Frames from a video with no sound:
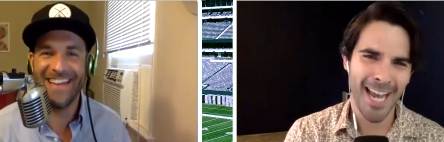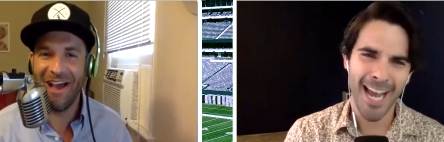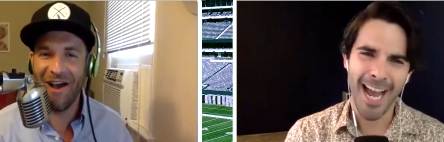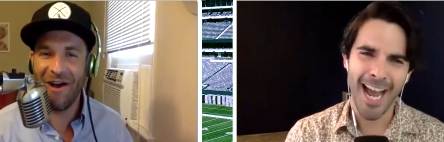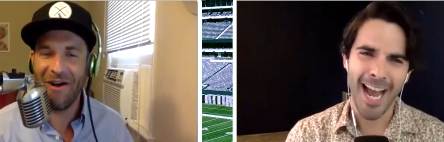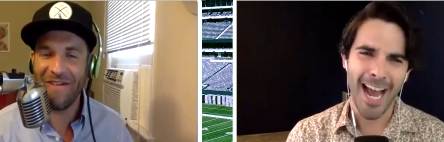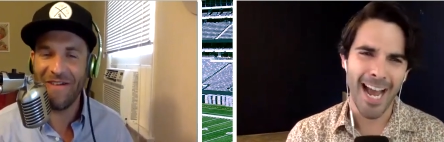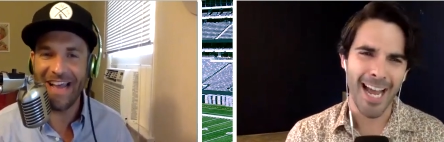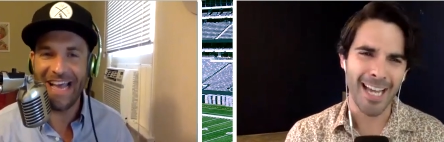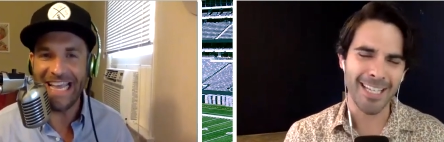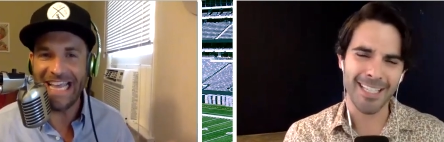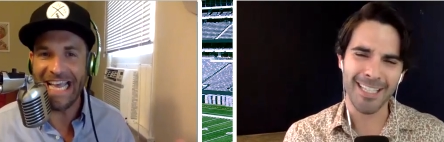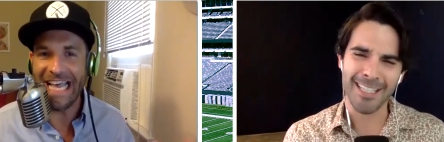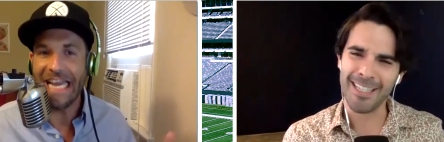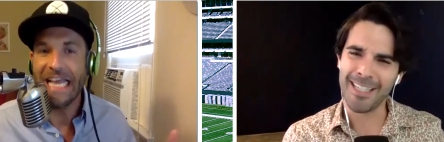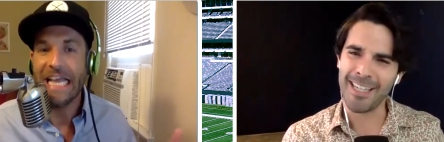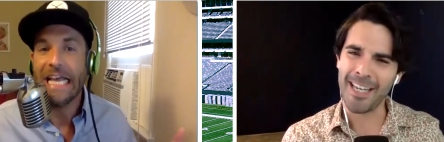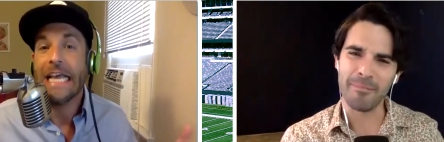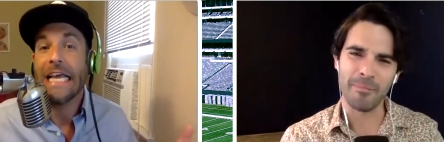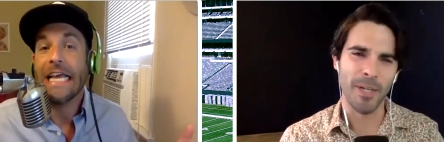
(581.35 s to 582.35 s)
Speaker 1: no, not yet.
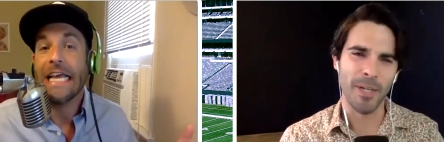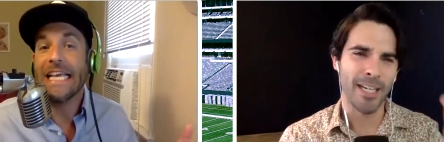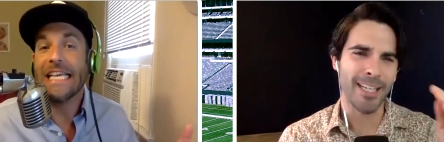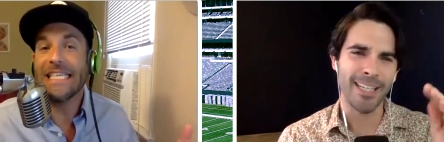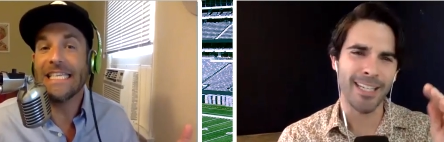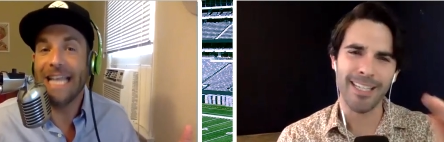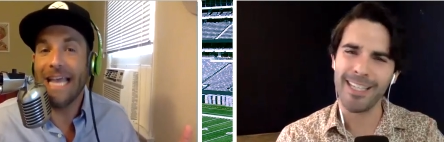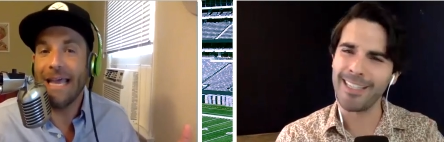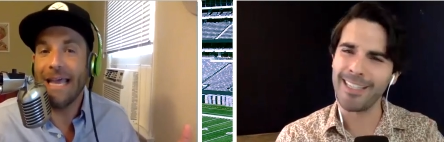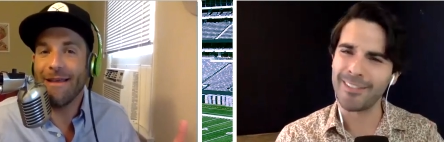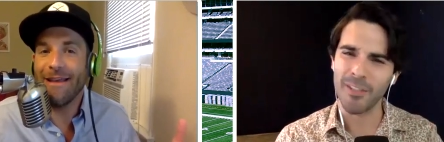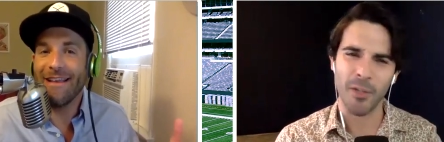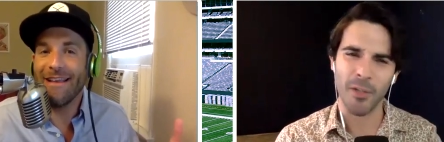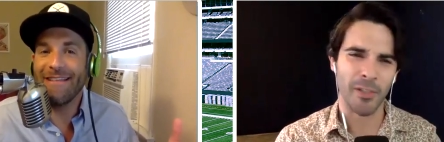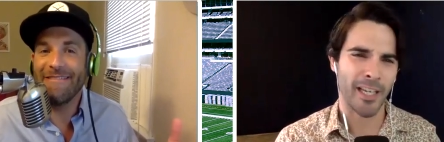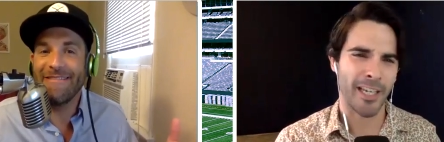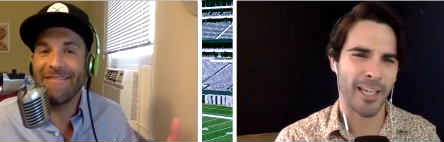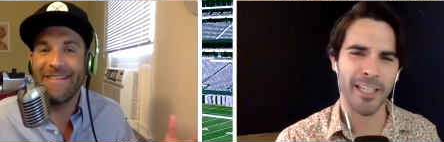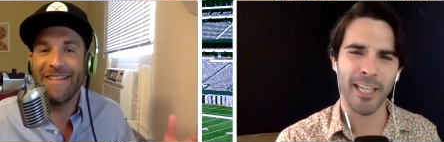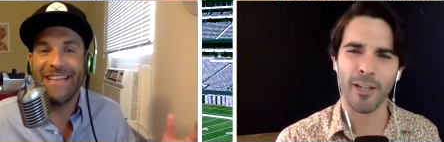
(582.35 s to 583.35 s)
Buddy, it's
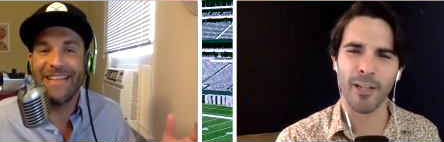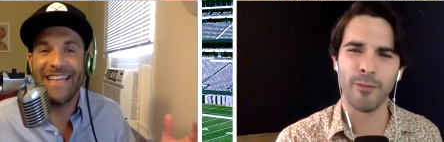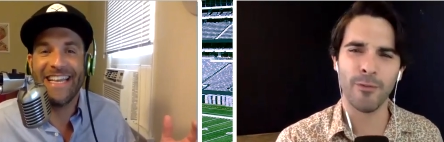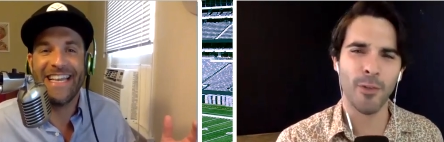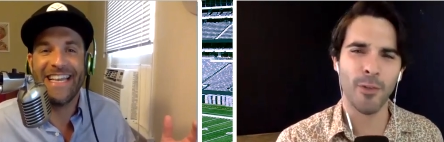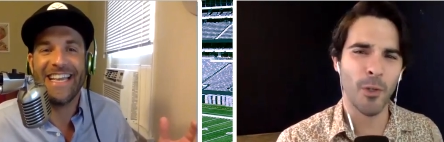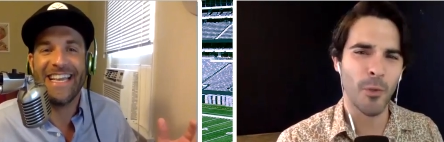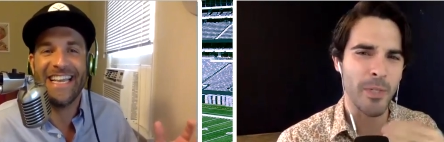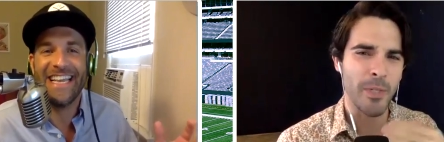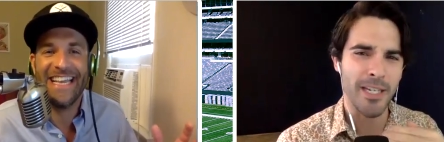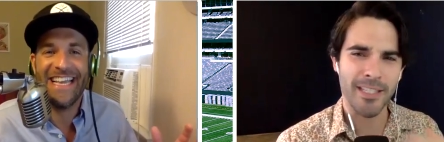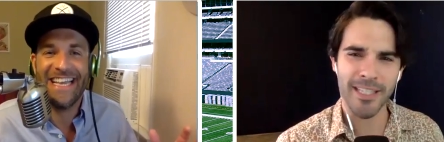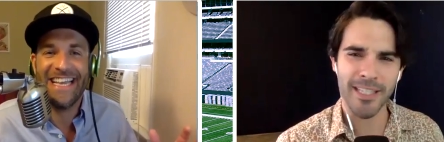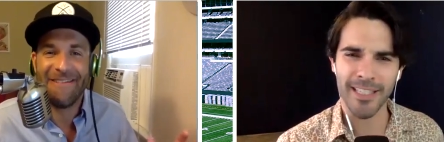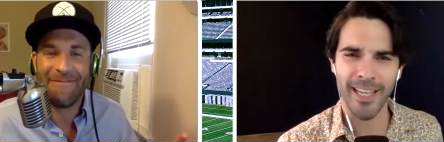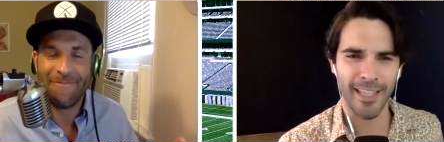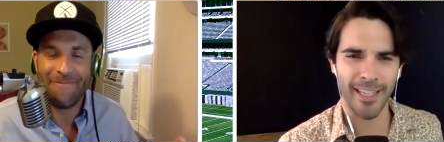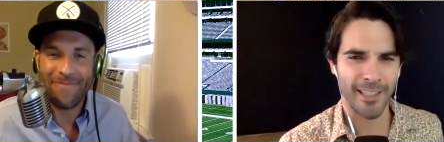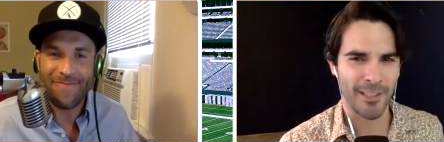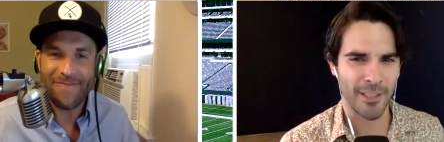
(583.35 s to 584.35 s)
okay. You got a full week to
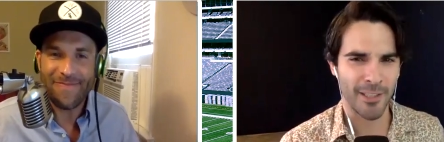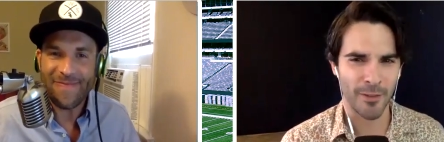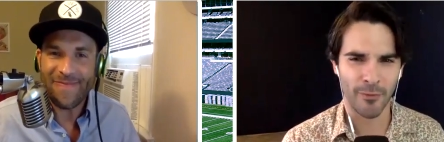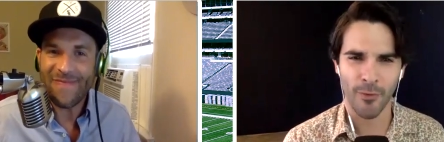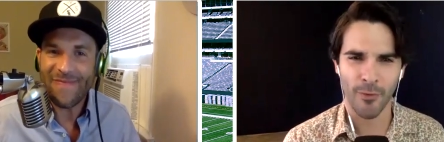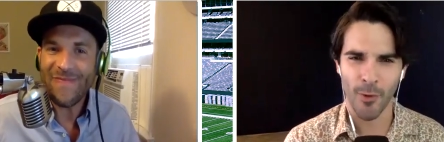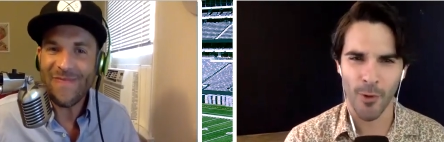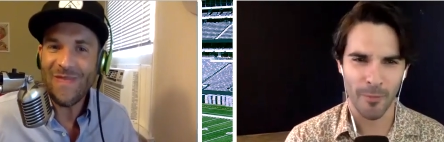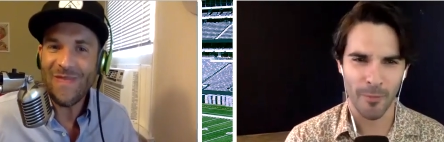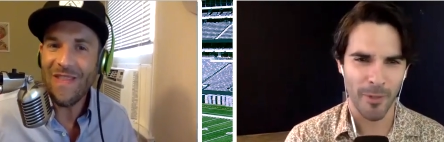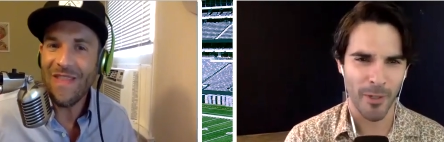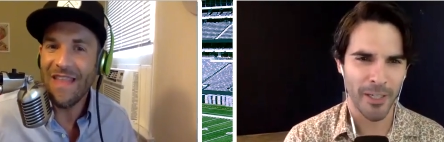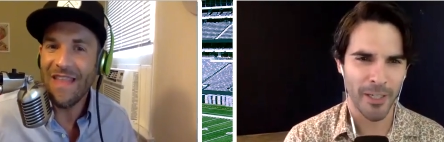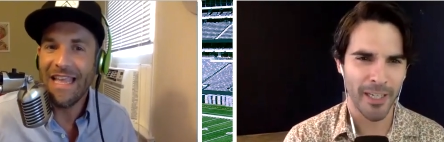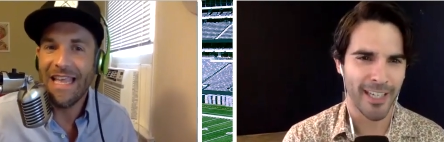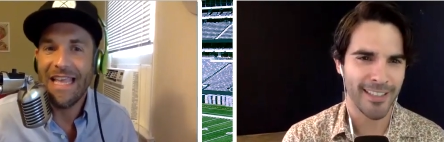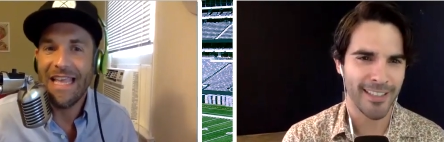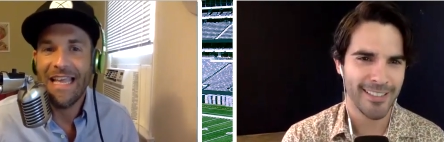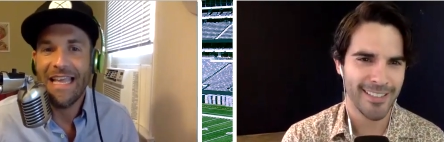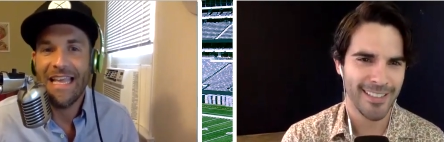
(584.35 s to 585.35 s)
get into form,
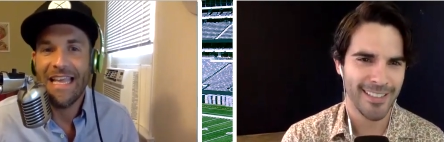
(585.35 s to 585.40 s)
okay?